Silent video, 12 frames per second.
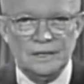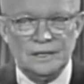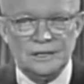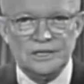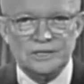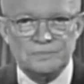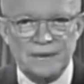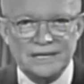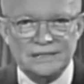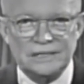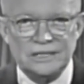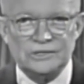Despite
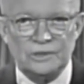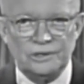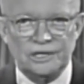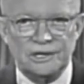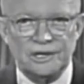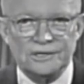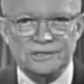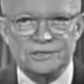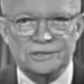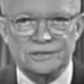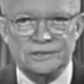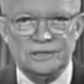these holocausts,
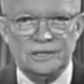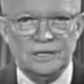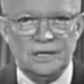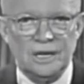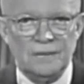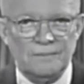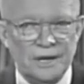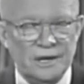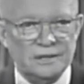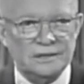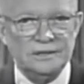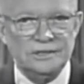
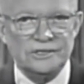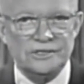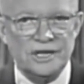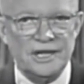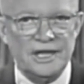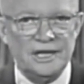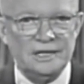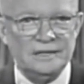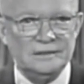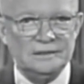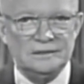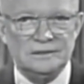America is today
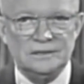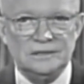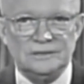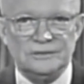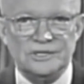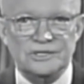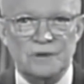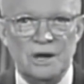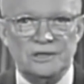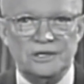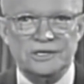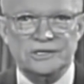the
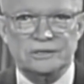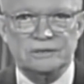strongest,